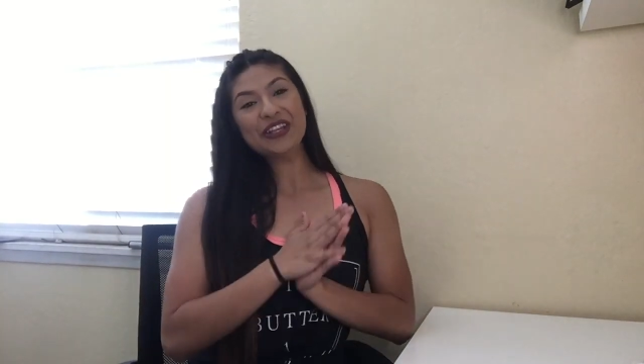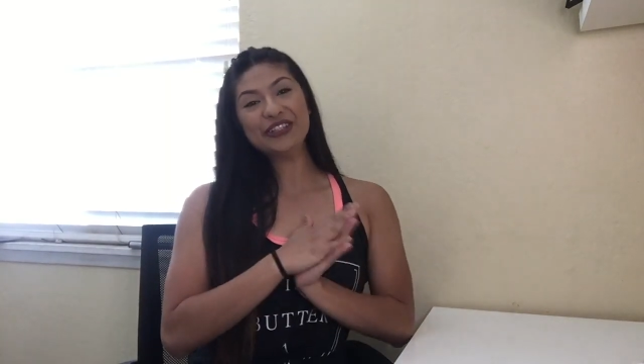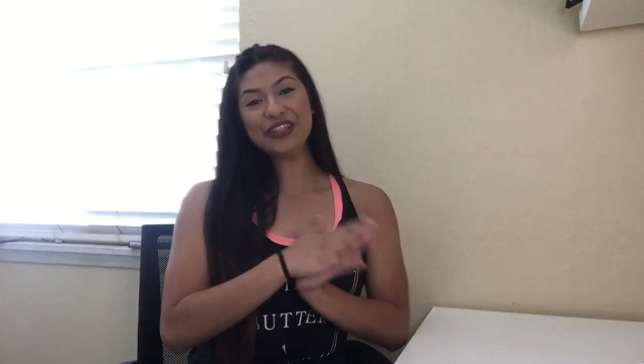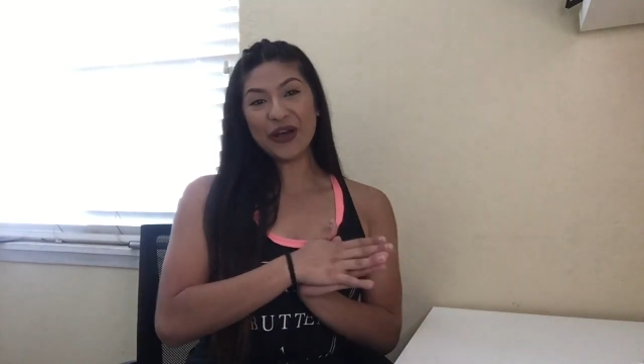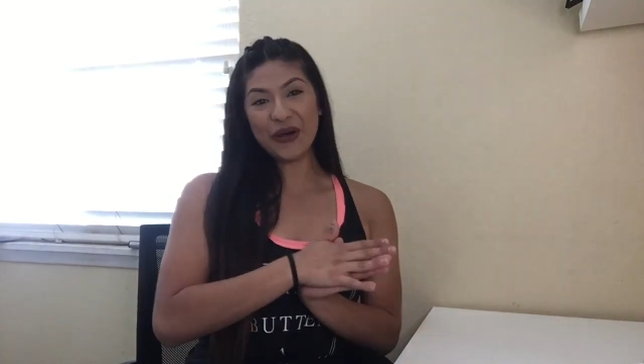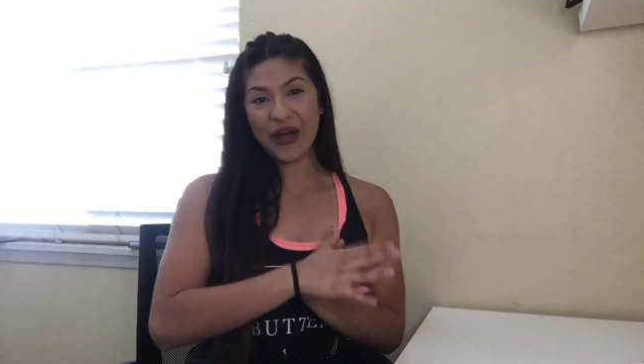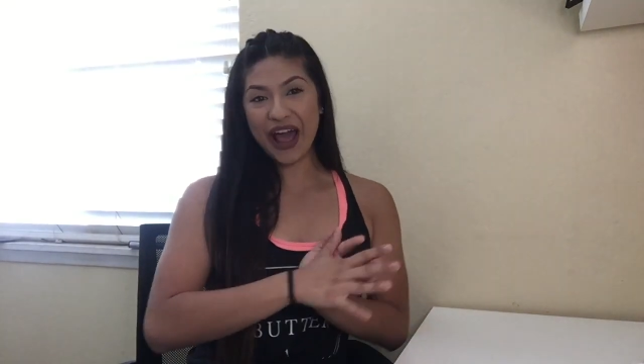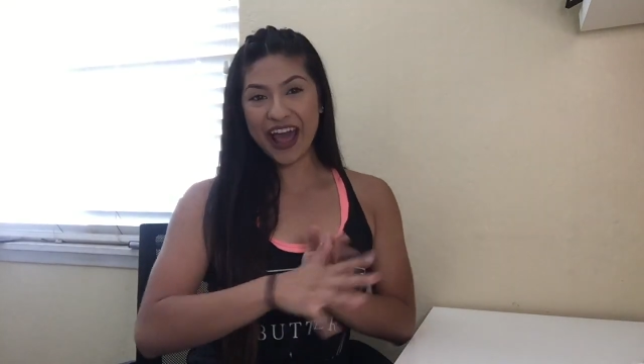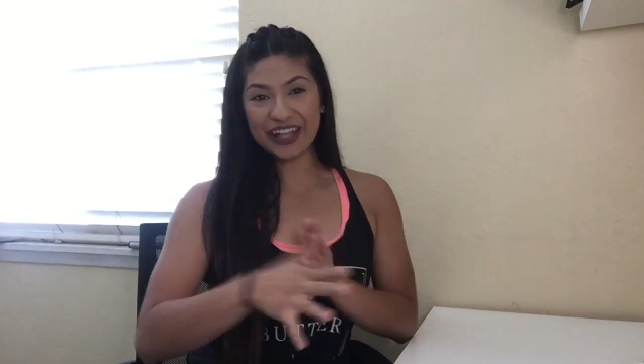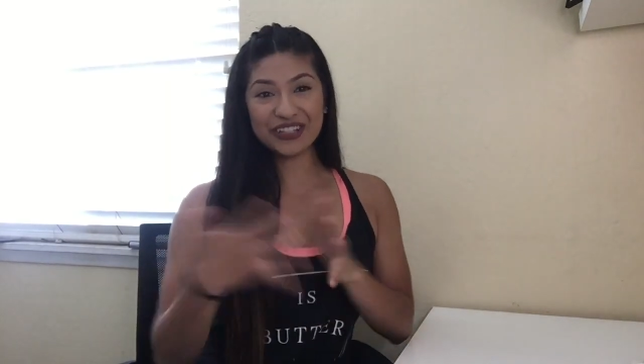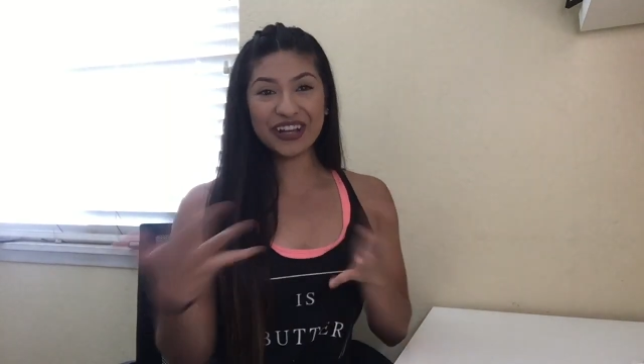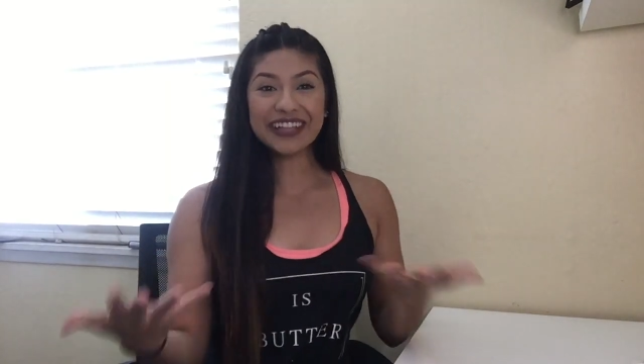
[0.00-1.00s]
So
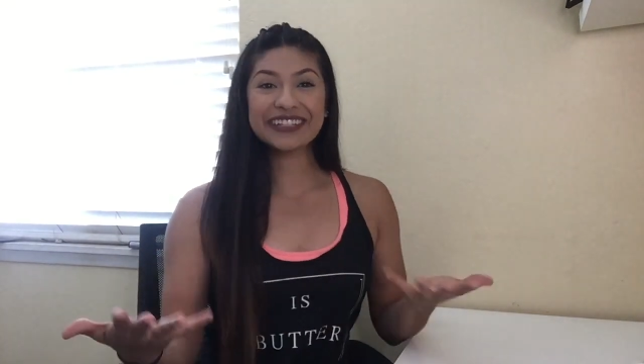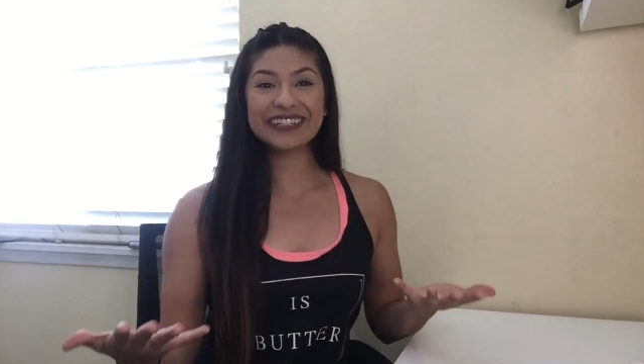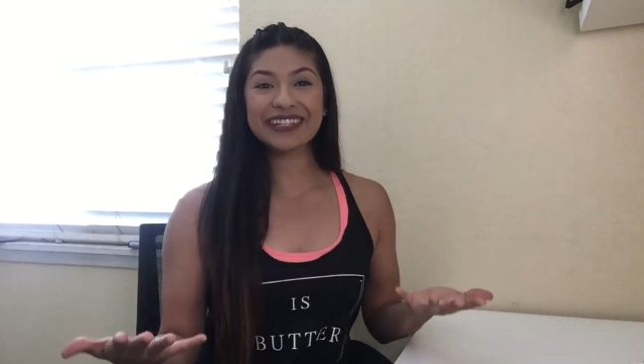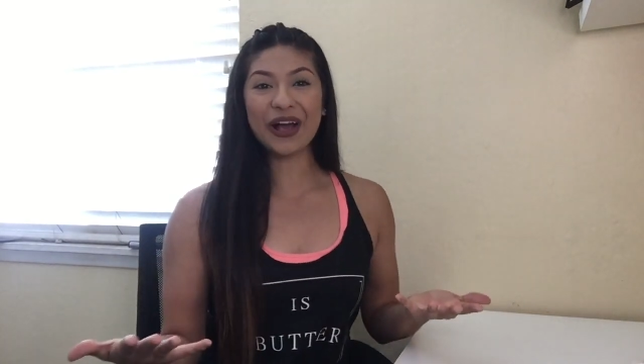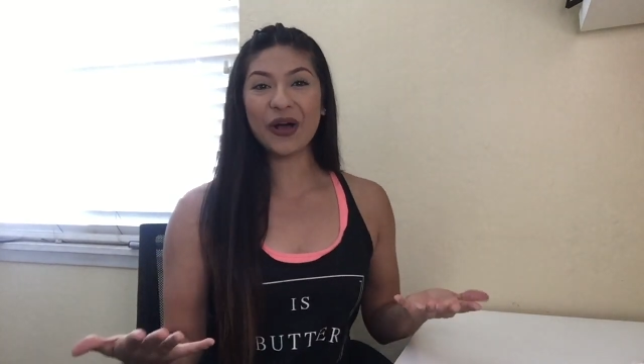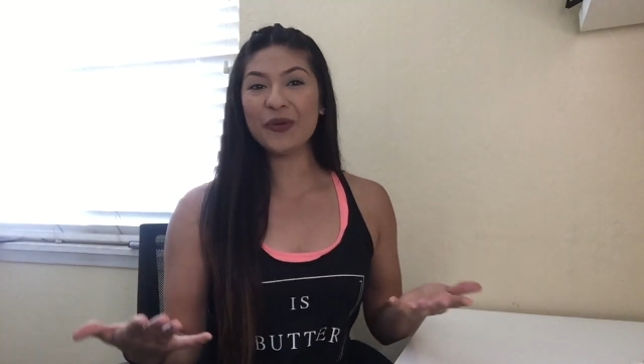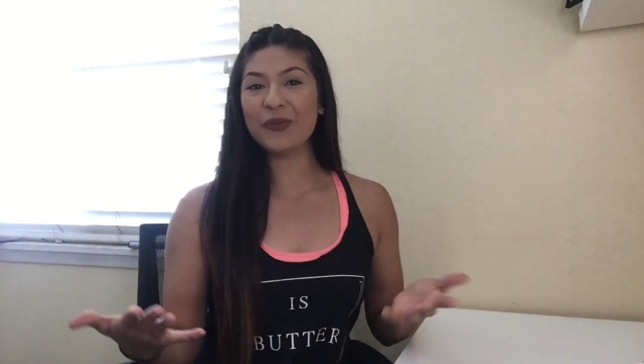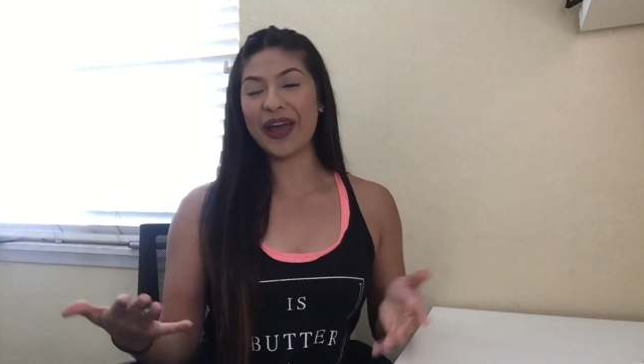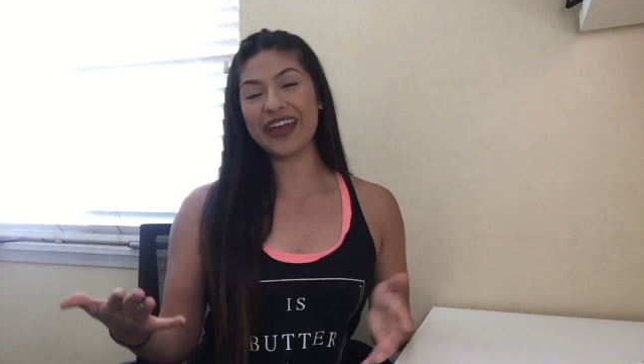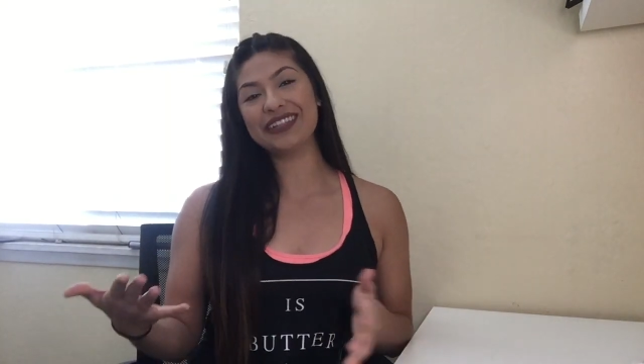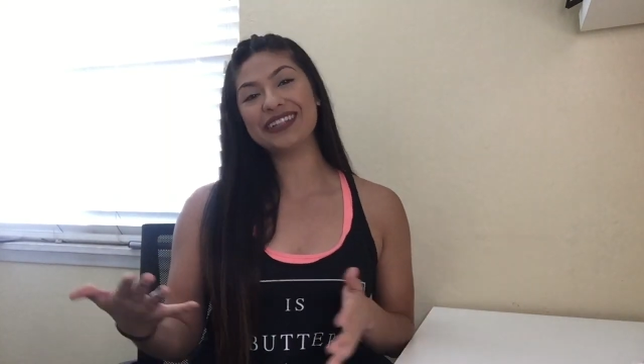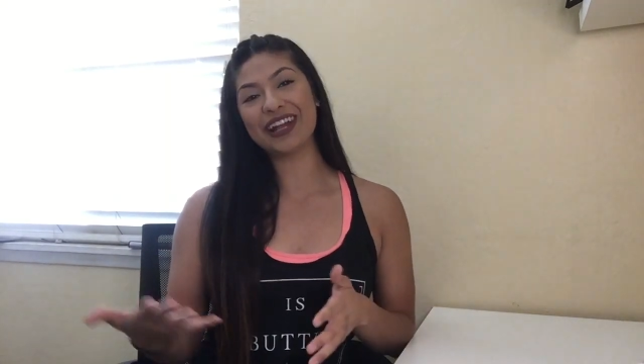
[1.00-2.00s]
as you guys can tell
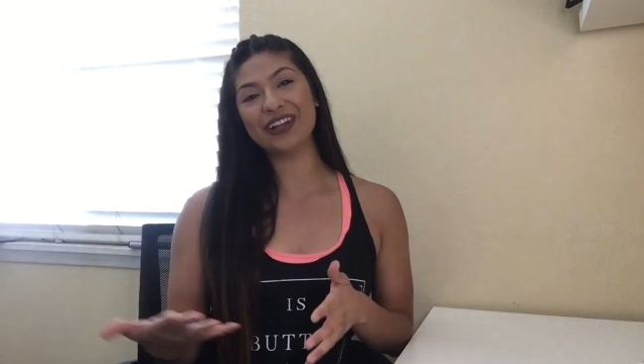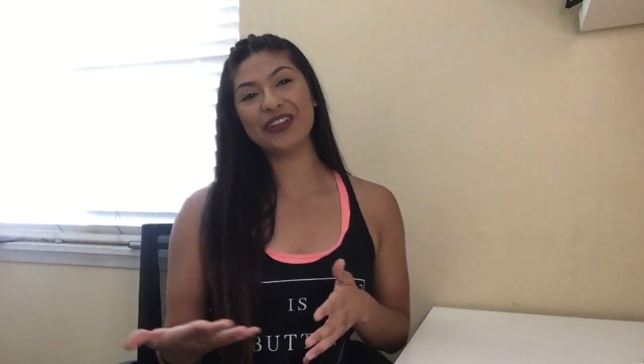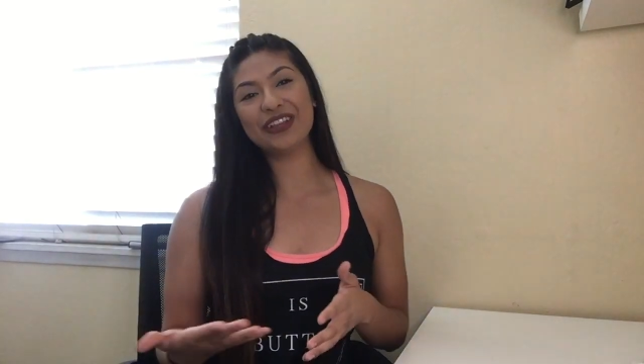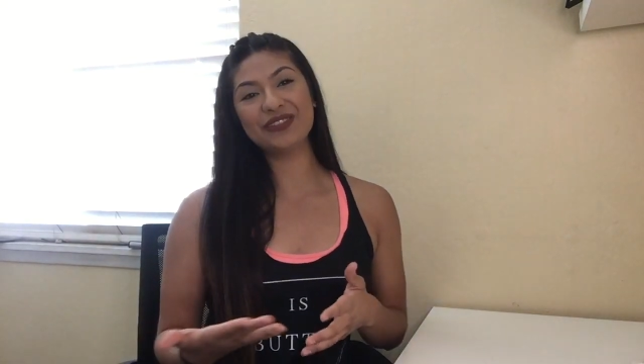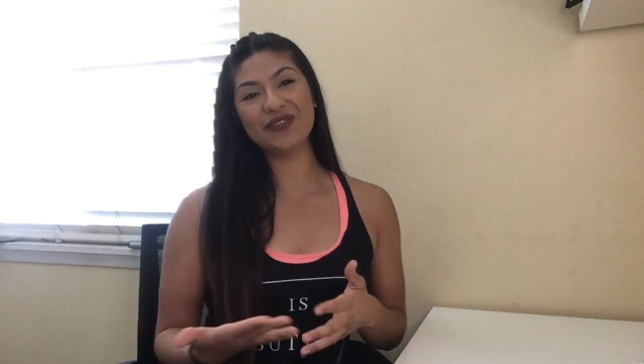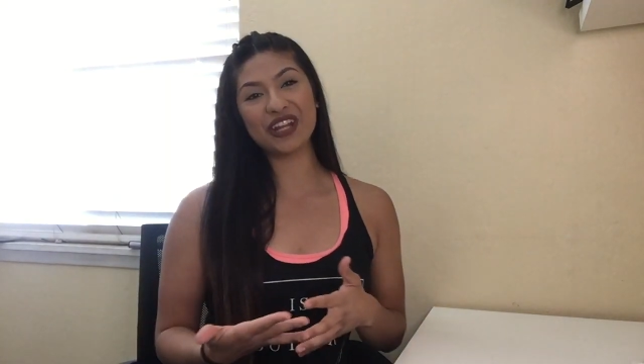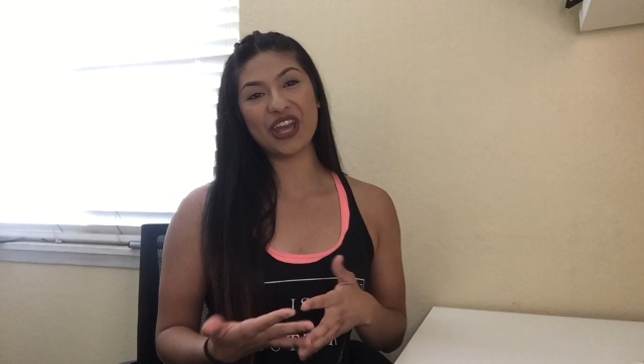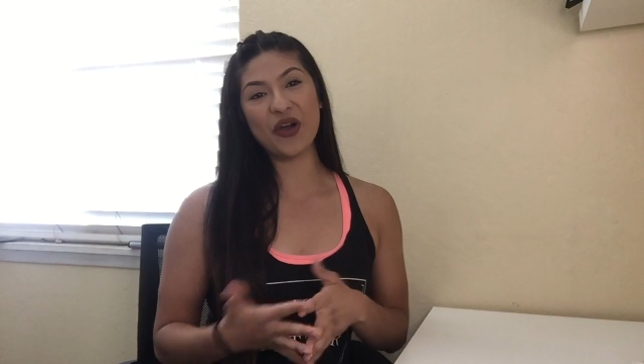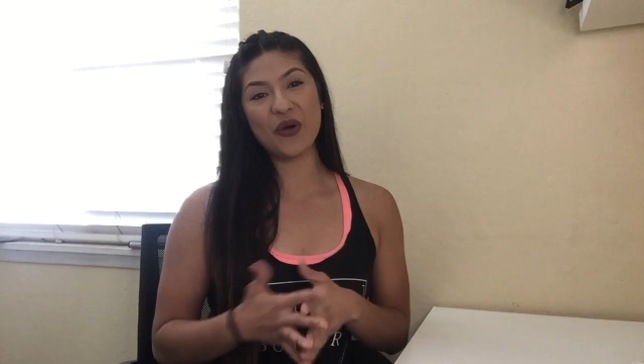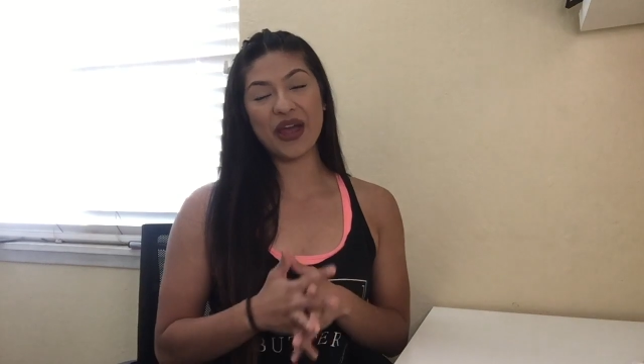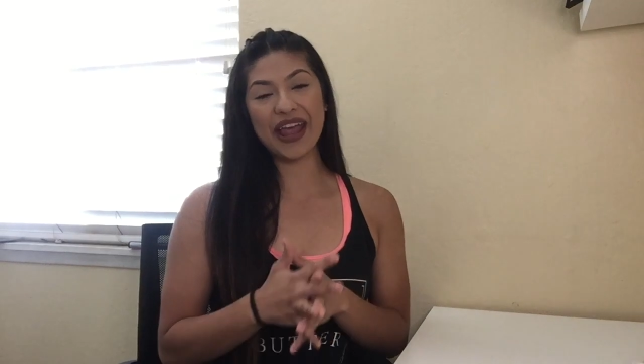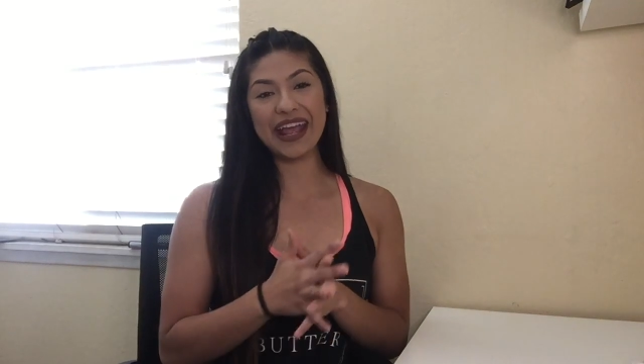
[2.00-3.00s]
by the title of this video,